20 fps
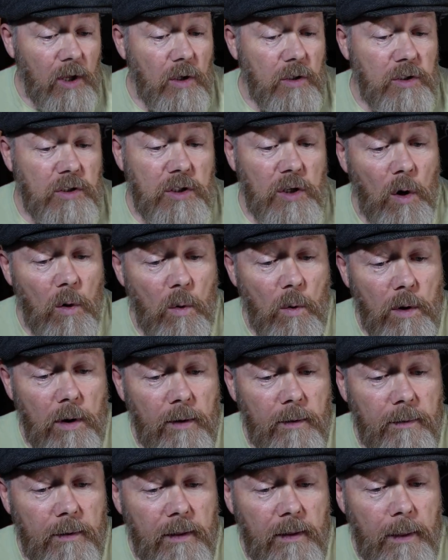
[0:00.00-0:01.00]
So
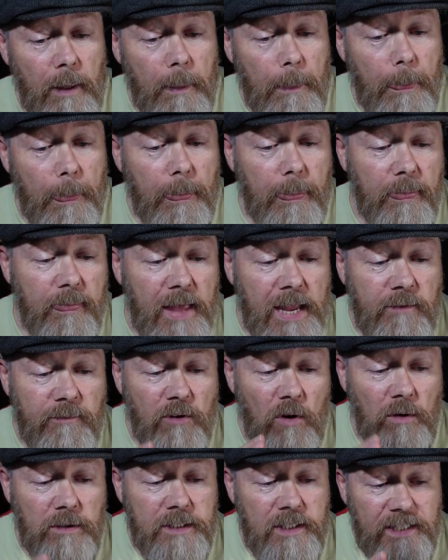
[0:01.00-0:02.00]
they've
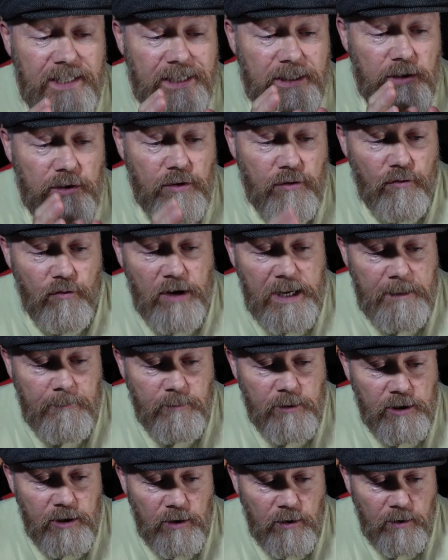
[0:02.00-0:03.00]
gone to the
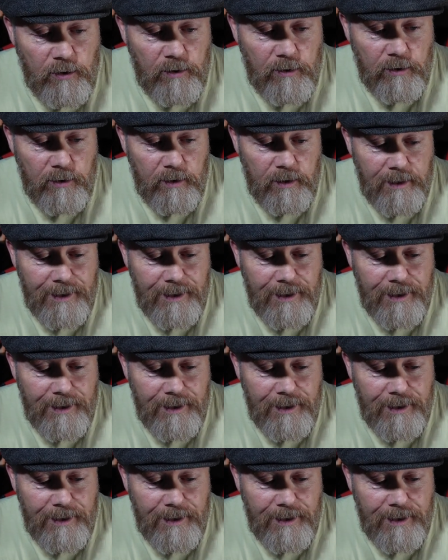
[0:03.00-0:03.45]
extremes here